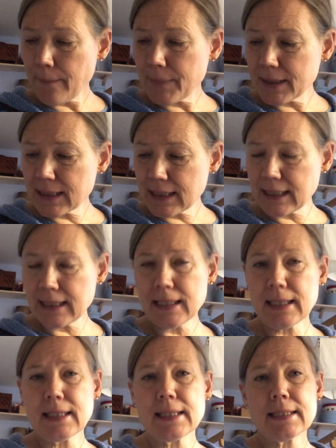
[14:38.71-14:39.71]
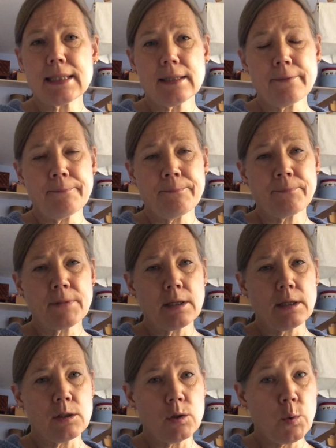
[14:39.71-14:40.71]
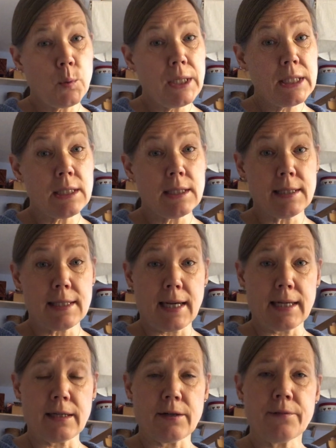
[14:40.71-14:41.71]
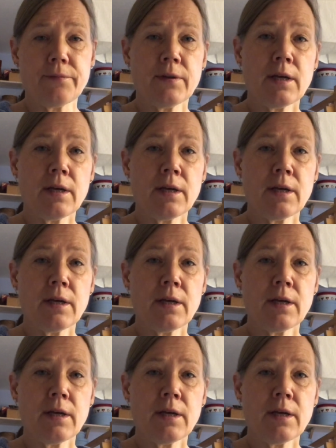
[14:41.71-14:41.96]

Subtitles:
Petrina is a Norwegian designer,